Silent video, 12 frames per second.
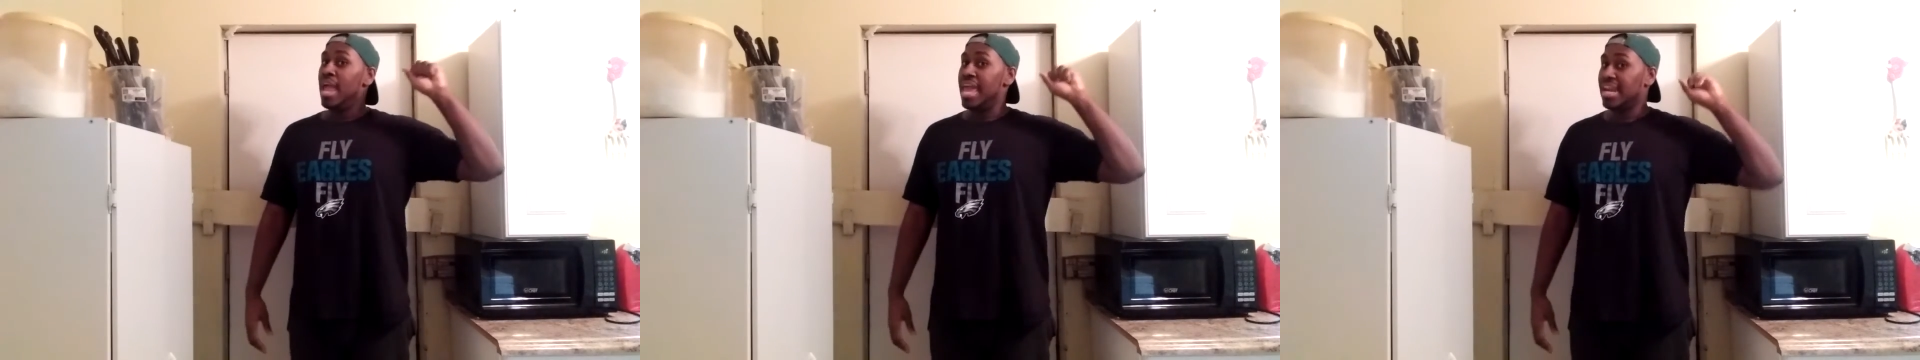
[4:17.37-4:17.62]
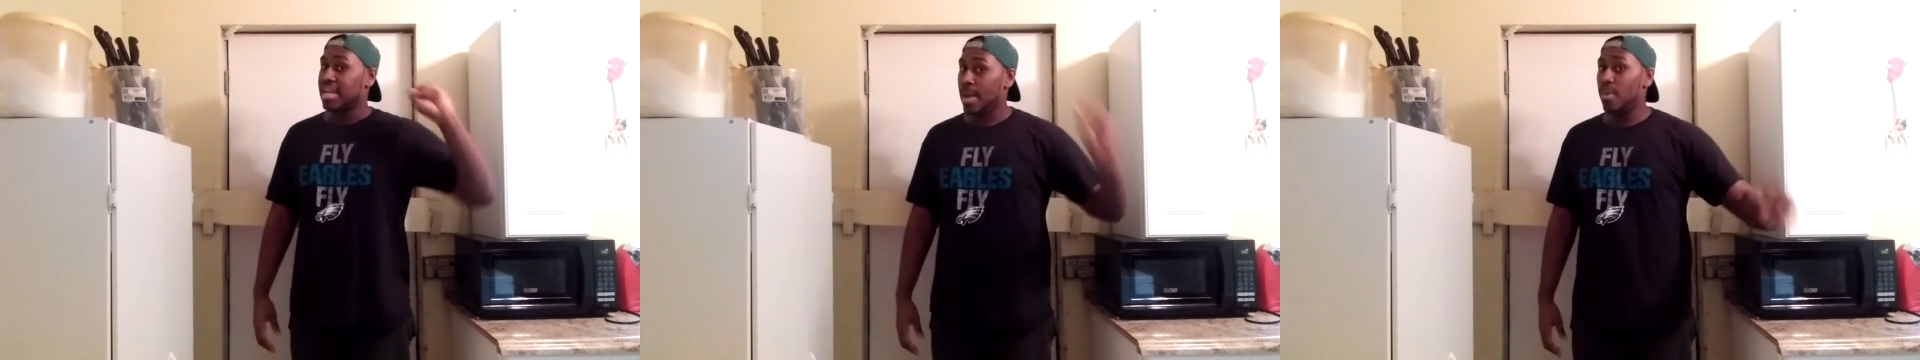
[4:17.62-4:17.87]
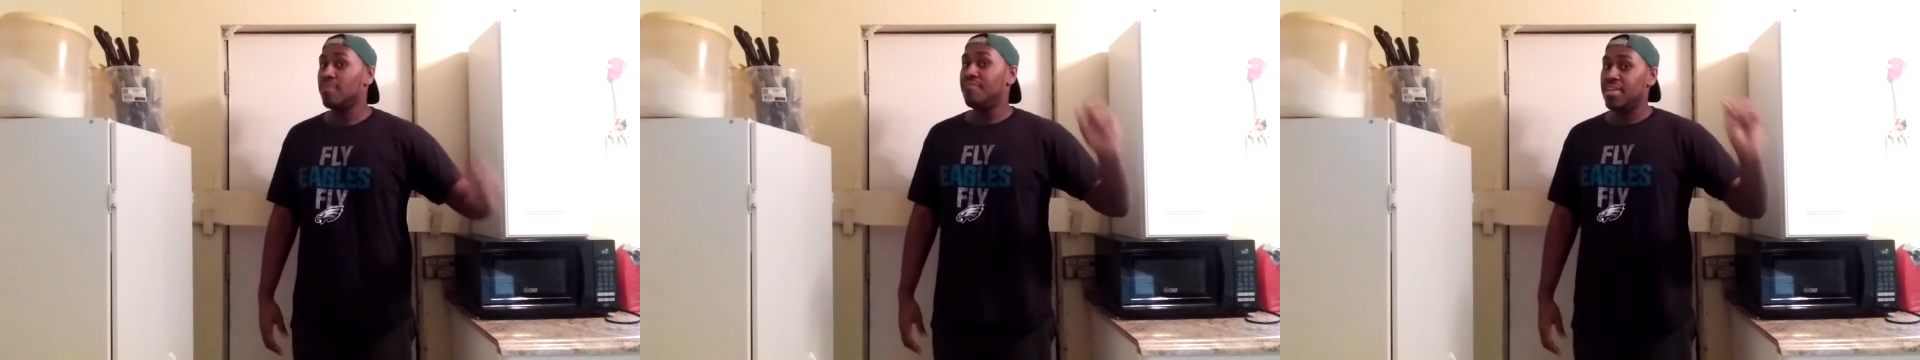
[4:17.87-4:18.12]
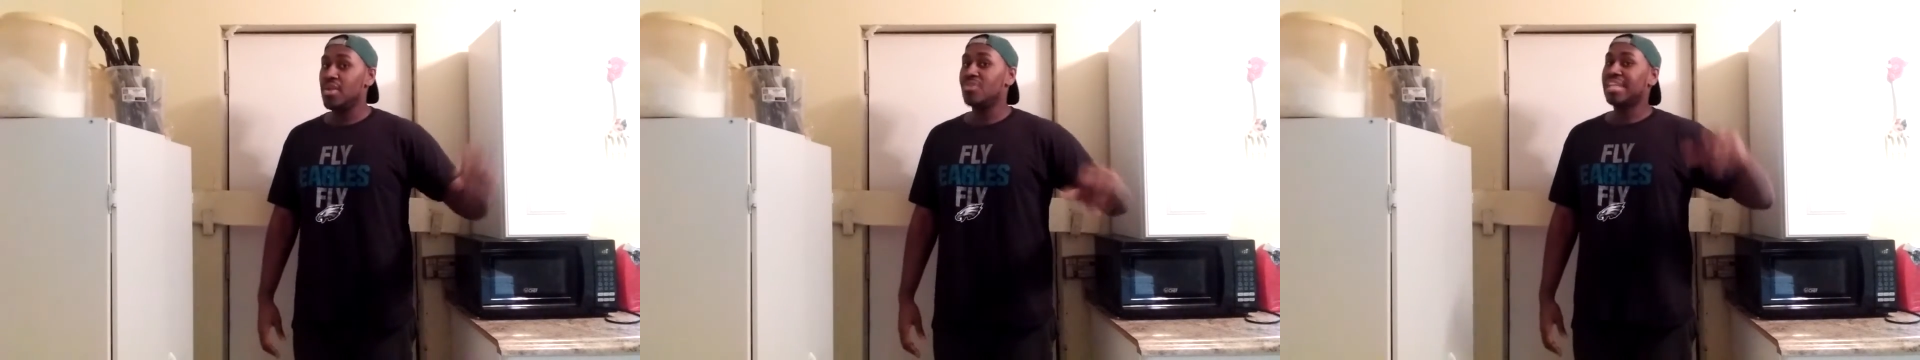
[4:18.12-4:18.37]
in a couple of
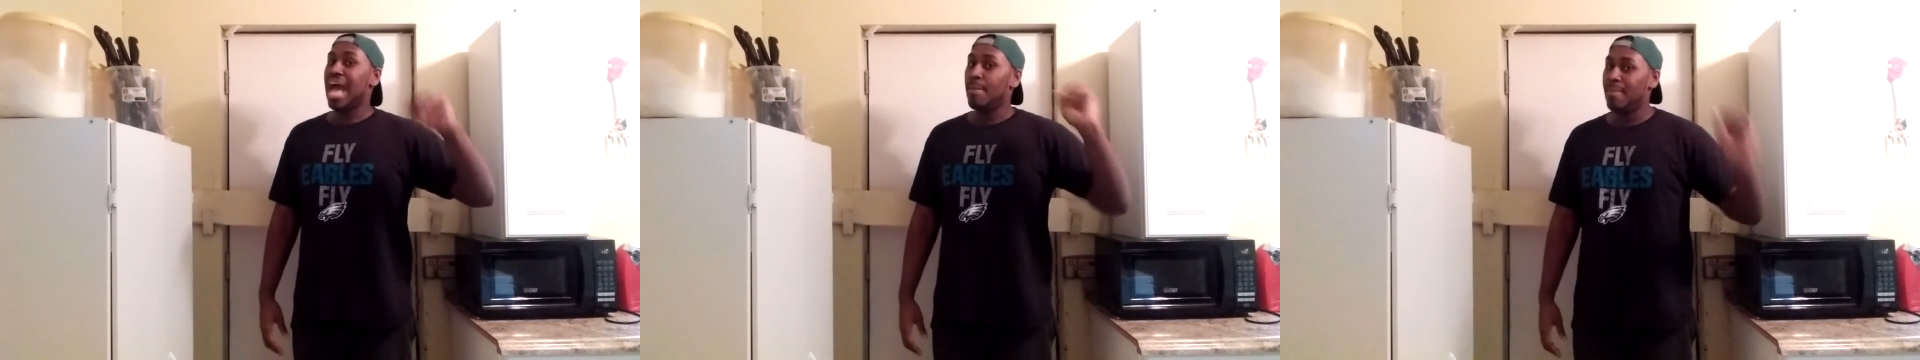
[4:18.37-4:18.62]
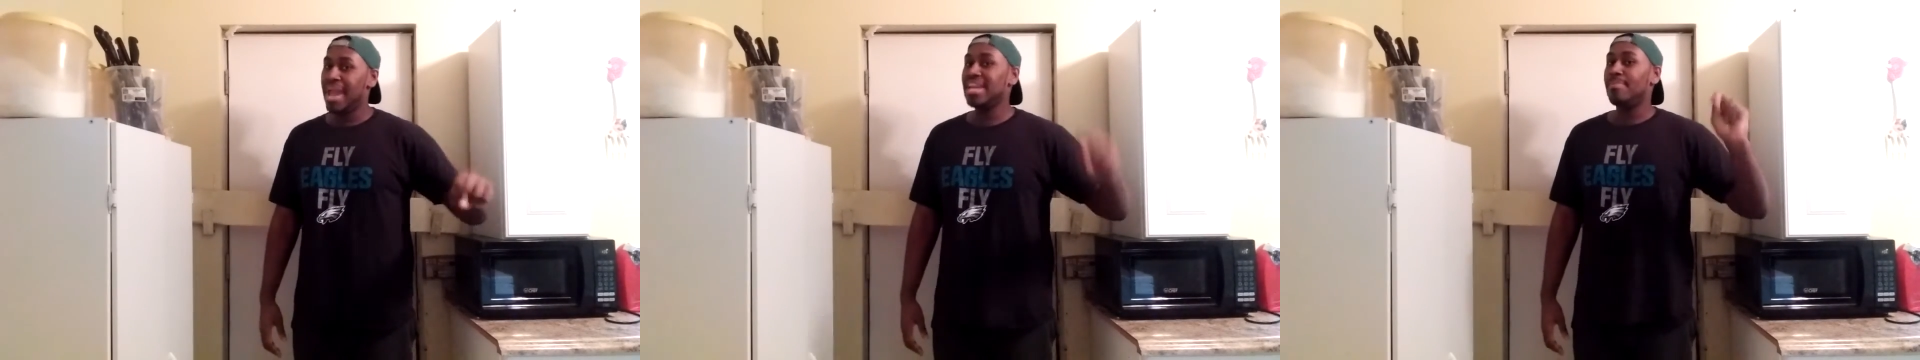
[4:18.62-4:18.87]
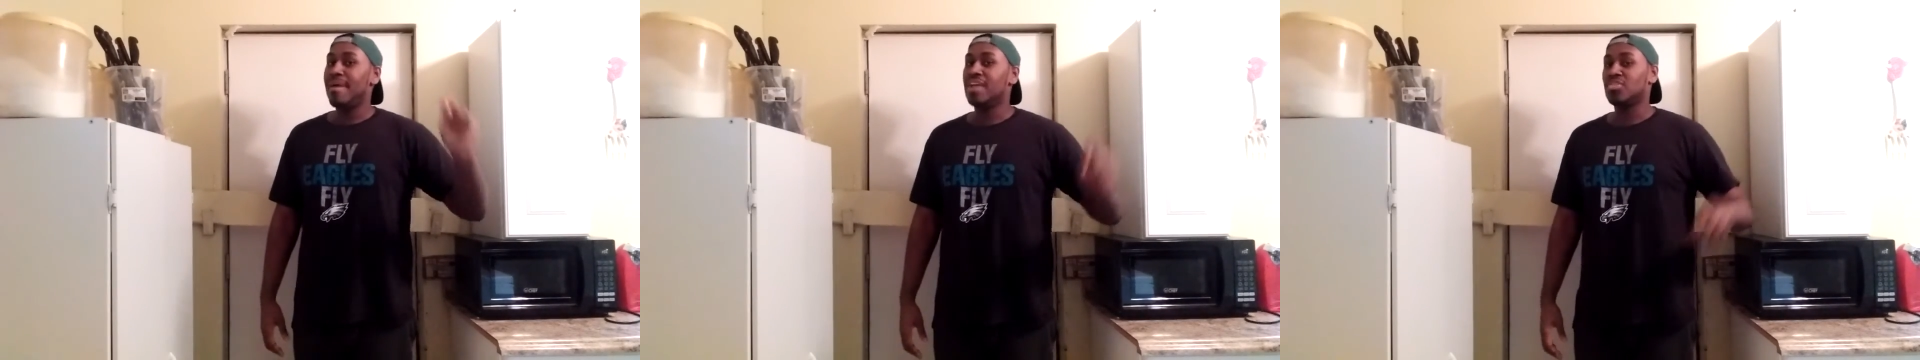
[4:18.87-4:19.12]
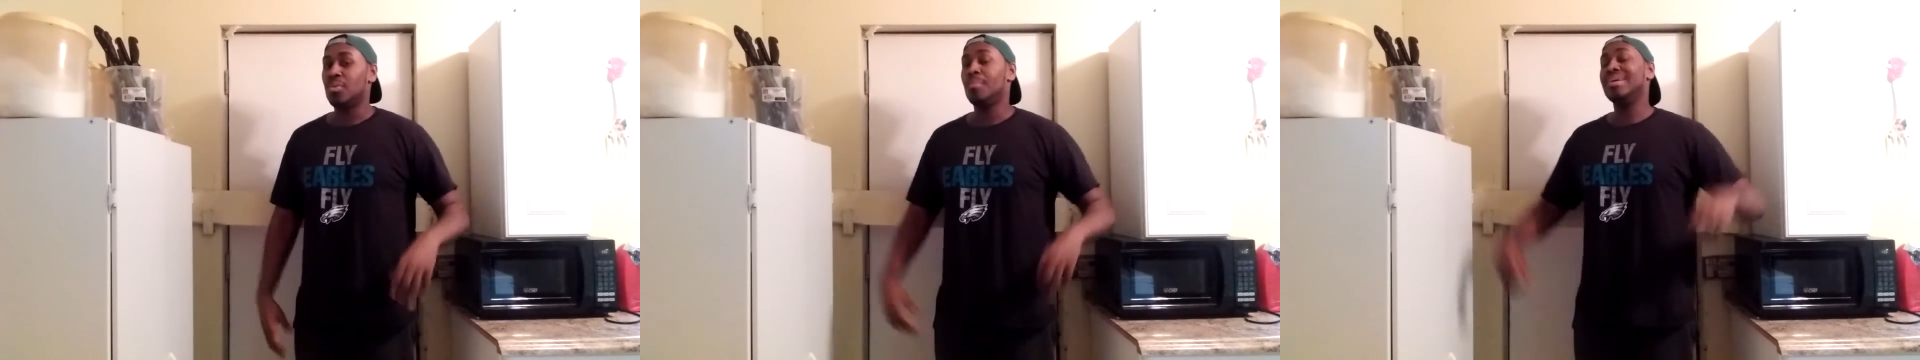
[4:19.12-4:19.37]
videos I made
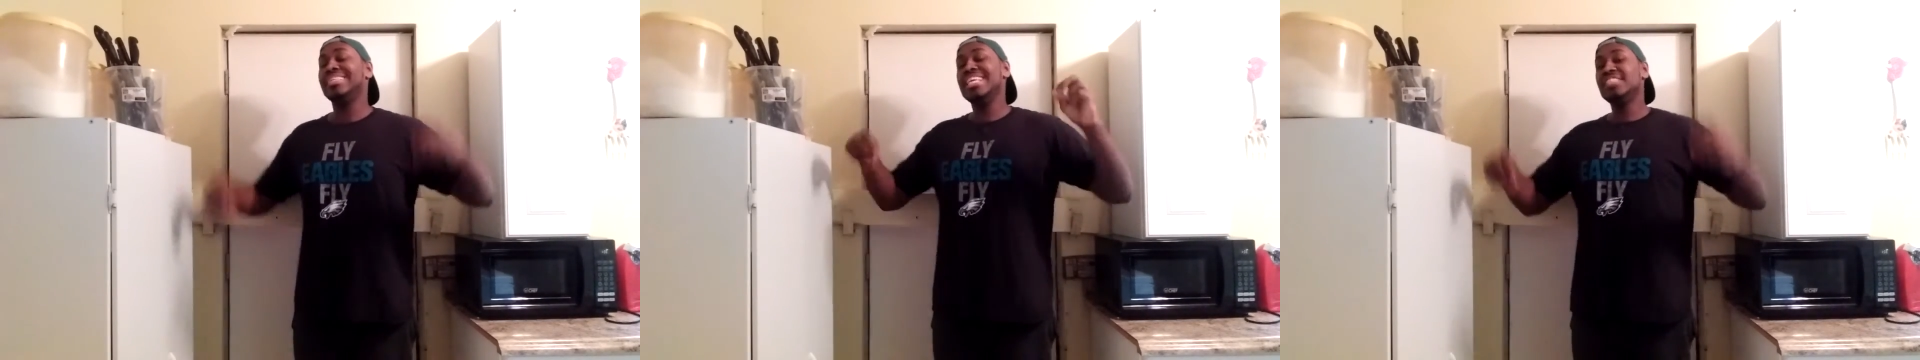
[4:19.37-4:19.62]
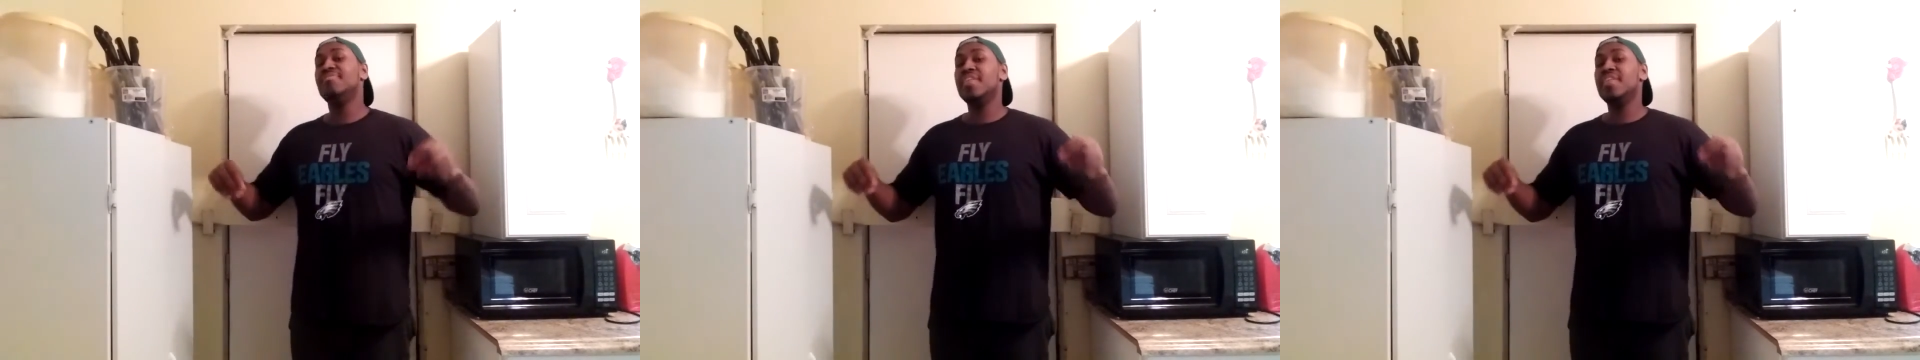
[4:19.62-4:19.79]
about them, but this